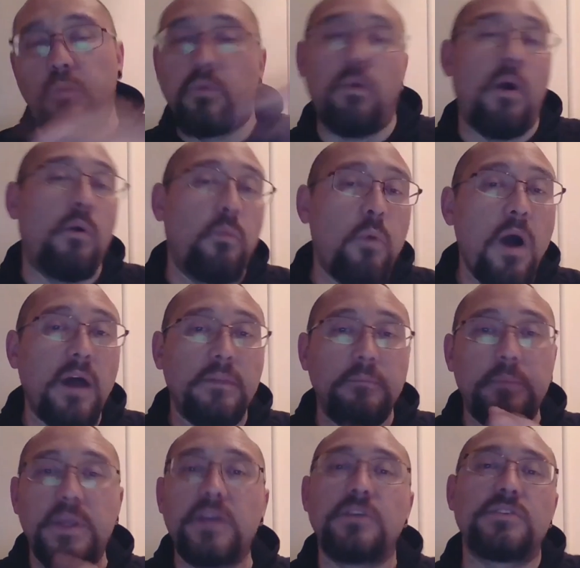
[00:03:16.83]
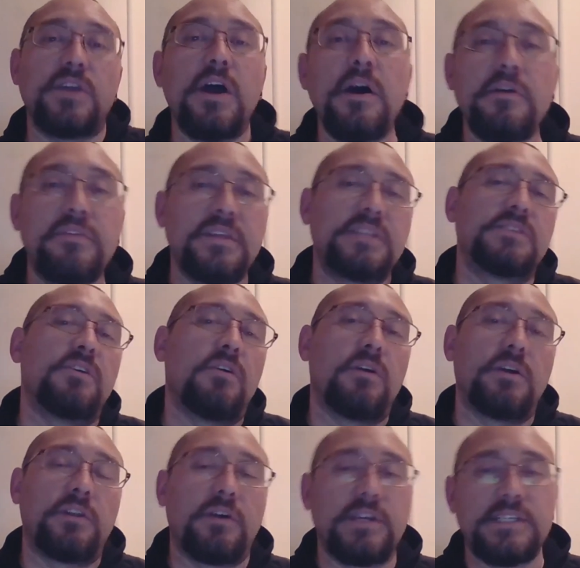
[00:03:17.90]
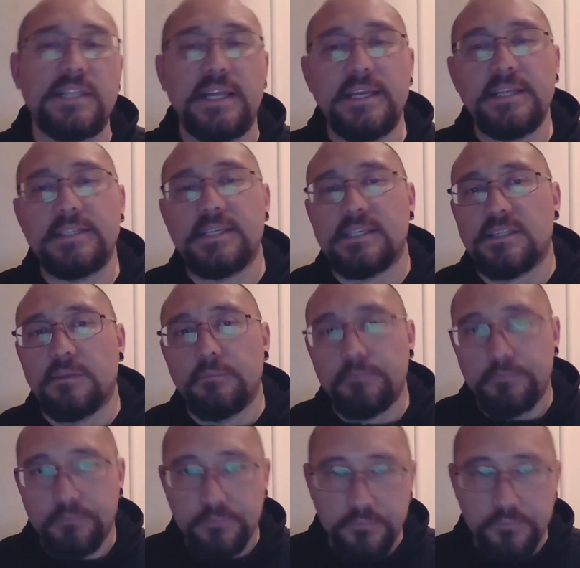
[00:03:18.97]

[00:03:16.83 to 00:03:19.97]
well, one, because Earth is not an isolated system.